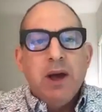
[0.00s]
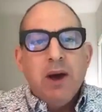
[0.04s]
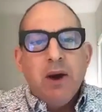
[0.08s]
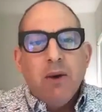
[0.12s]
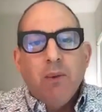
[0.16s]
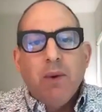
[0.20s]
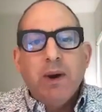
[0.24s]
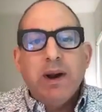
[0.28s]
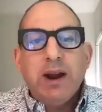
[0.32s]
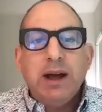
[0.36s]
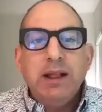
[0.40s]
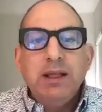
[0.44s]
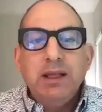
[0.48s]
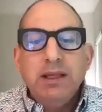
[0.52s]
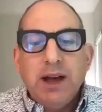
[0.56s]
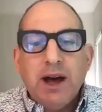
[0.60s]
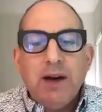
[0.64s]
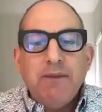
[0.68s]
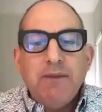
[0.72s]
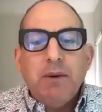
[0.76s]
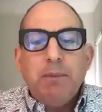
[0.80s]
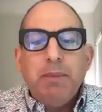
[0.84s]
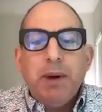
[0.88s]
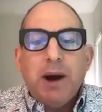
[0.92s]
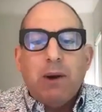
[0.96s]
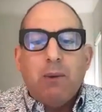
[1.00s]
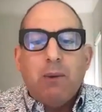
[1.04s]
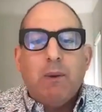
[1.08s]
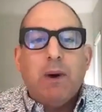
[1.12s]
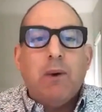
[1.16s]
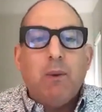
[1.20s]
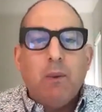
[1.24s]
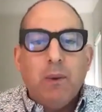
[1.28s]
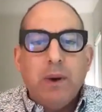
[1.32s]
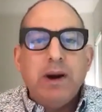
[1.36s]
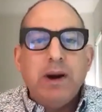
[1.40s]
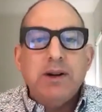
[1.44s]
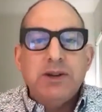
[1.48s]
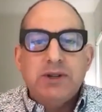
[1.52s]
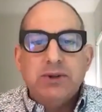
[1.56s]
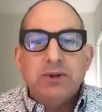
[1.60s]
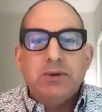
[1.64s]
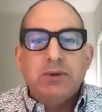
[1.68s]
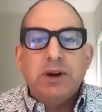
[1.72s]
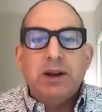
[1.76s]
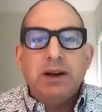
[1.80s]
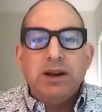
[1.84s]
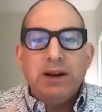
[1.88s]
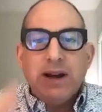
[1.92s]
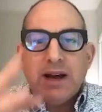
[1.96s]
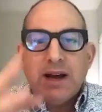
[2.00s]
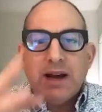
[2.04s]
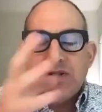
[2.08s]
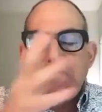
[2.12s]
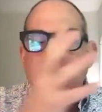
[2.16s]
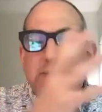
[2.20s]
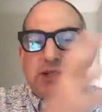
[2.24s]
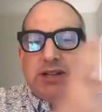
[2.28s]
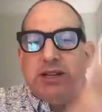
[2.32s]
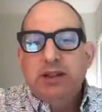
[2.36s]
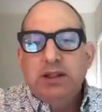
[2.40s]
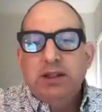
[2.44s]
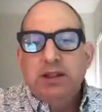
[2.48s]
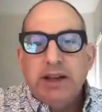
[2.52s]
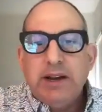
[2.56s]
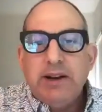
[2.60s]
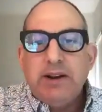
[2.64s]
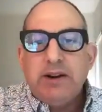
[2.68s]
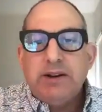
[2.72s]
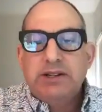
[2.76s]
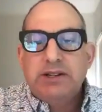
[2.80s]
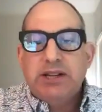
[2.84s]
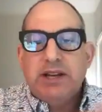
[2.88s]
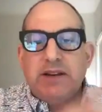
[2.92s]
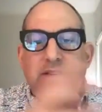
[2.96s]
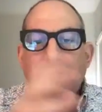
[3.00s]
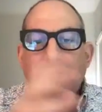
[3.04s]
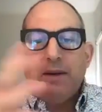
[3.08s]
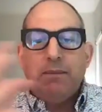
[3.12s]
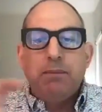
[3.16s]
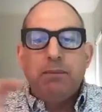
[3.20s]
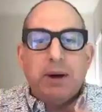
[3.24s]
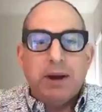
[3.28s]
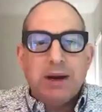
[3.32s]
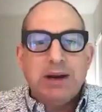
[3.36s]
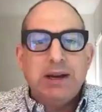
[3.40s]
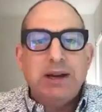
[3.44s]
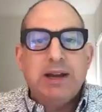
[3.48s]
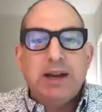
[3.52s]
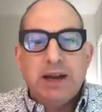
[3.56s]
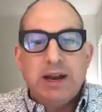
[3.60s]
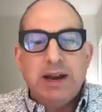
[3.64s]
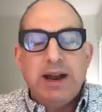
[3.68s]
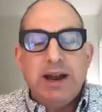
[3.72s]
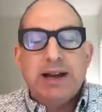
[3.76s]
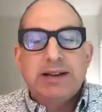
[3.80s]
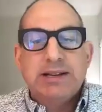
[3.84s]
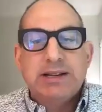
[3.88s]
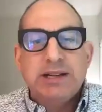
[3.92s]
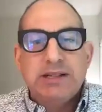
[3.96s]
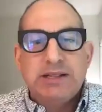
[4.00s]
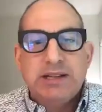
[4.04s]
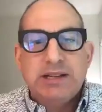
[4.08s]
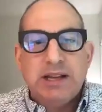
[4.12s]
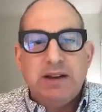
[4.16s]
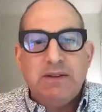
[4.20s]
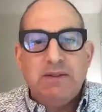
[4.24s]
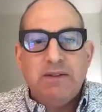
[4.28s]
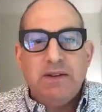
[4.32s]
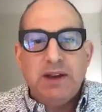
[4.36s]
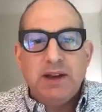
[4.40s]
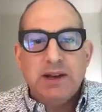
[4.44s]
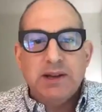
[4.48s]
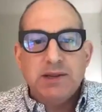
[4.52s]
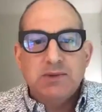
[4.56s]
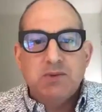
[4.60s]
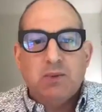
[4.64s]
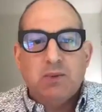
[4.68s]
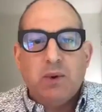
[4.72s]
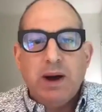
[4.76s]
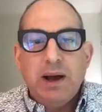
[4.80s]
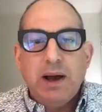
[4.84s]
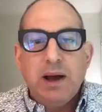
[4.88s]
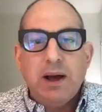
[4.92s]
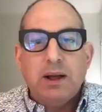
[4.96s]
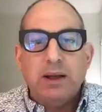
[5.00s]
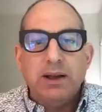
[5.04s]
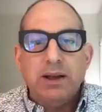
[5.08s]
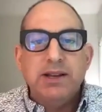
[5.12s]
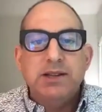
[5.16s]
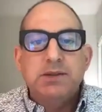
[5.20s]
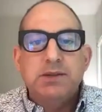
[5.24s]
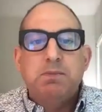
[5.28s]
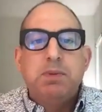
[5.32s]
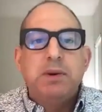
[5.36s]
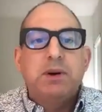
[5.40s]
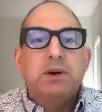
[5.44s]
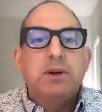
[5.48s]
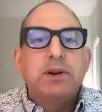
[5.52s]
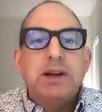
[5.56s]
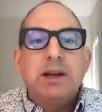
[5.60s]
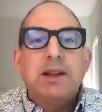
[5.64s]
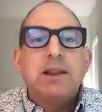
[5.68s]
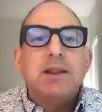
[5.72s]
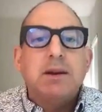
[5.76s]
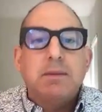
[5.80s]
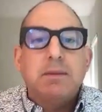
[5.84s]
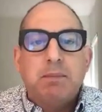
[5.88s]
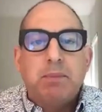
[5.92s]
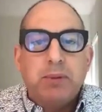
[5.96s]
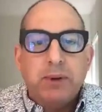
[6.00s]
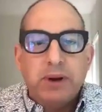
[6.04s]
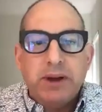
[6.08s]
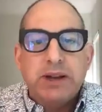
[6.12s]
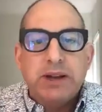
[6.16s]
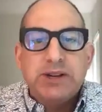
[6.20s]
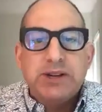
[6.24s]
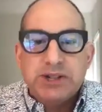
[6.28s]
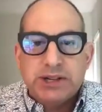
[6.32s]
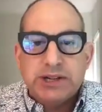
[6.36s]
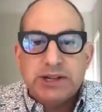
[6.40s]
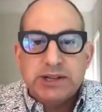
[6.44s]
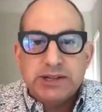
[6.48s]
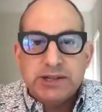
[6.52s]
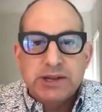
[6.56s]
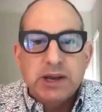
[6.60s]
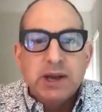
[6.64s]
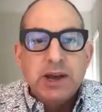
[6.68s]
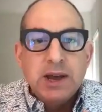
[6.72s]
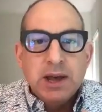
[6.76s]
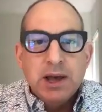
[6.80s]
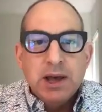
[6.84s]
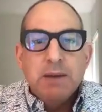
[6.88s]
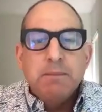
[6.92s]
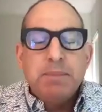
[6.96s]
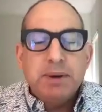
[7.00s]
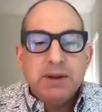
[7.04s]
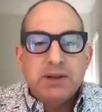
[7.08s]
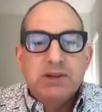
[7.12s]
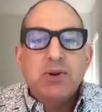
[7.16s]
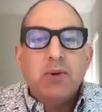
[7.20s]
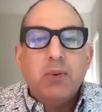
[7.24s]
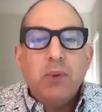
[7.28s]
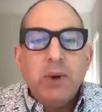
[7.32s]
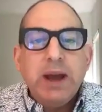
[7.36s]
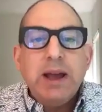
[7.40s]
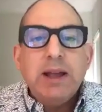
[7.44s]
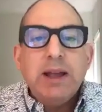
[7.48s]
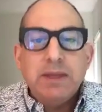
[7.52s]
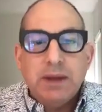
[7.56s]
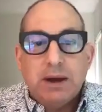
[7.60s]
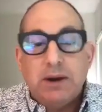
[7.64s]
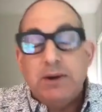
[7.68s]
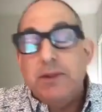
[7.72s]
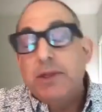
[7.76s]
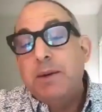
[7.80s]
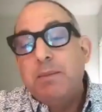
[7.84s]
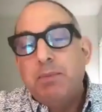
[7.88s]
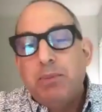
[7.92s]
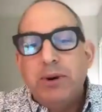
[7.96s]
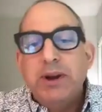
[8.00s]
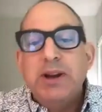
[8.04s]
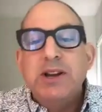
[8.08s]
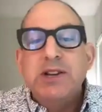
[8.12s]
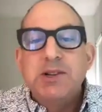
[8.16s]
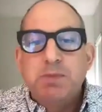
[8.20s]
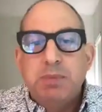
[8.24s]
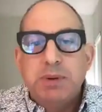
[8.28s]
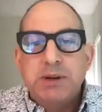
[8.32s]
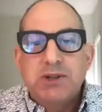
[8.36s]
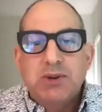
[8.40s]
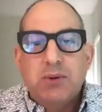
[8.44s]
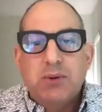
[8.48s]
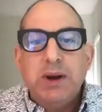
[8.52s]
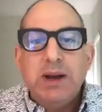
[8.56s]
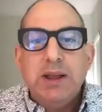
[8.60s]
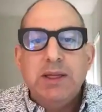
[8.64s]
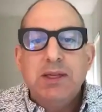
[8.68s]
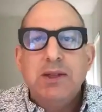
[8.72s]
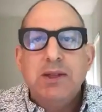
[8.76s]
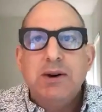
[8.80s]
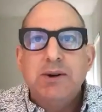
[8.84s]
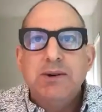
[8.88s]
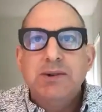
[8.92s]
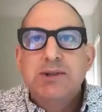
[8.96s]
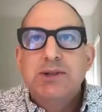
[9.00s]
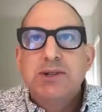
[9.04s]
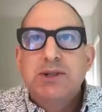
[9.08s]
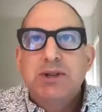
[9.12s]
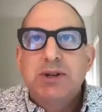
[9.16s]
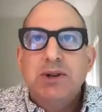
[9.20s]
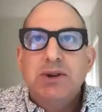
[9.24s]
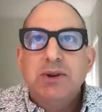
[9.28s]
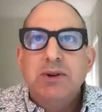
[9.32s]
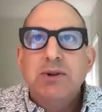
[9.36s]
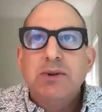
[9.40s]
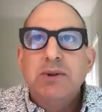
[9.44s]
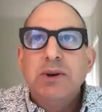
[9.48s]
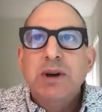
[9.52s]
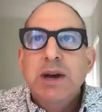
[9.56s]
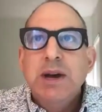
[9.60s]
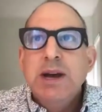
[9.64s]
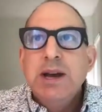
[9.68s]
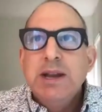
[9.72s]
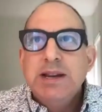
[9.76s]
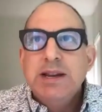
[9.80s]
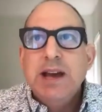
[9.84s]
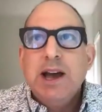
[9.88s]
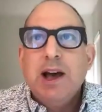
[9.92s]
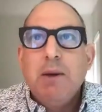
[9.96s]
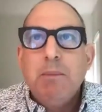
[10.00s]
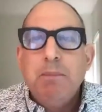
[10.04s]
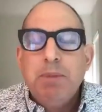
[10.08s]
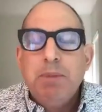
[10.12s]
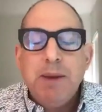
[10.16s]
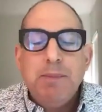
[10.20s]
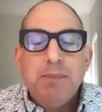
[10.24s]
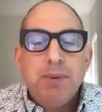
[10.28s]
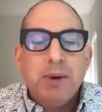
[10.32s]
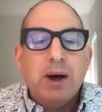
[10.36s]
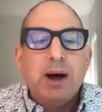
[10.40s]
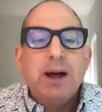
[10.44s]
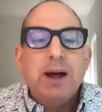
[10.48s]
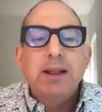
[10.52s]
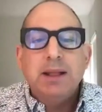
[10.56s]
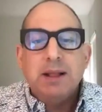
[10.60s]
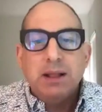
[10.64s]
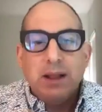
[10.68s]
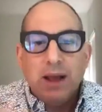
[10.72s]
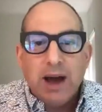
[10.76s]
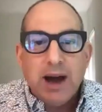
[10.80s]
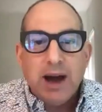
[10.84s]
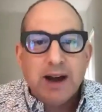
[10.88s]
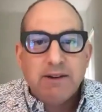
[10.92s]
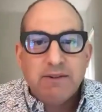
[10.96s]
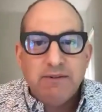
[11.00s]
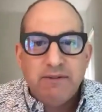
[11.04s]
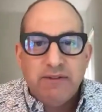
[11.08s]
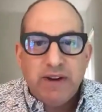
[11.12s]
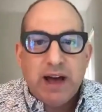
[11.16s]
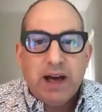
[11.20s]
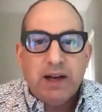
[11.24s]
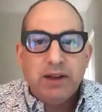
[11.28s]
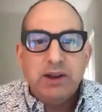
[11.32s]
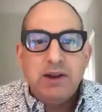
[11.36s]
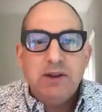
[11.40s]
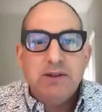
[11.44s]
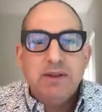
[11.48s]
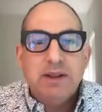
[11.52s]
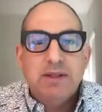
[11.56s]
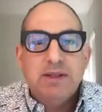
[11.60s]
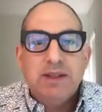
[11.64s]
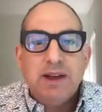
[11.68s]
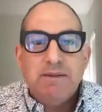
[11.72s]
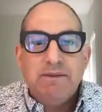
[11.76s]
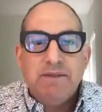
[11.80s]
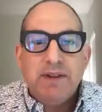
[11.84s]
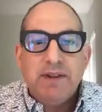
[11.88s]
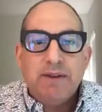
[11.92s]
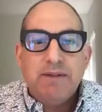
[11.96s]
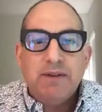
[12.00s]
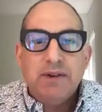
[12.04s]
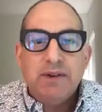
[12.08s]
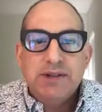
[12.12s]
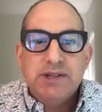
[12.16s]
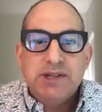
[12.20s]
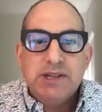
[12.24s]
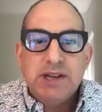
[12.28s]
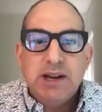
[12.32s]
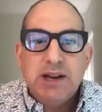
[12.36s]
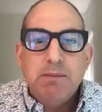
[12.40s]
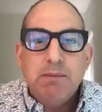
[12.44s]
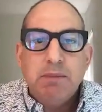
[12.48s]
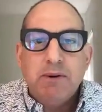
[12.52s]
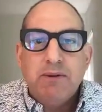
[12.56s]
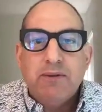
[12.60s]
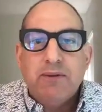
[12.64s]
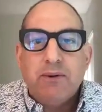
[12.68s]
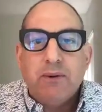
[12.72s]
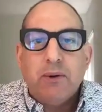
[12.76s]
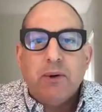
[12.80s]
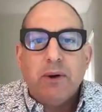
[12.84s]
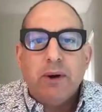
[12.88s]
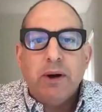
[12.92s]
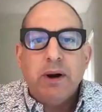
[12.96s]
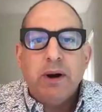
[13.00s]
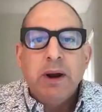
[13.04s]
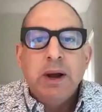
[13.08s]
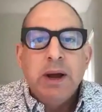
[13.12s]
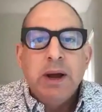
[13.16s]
What I love about what we're doing, not just in linear TV, but in connected TV as well, is building the bridges between the bridge between those two to help people unlock value that they've never seen before,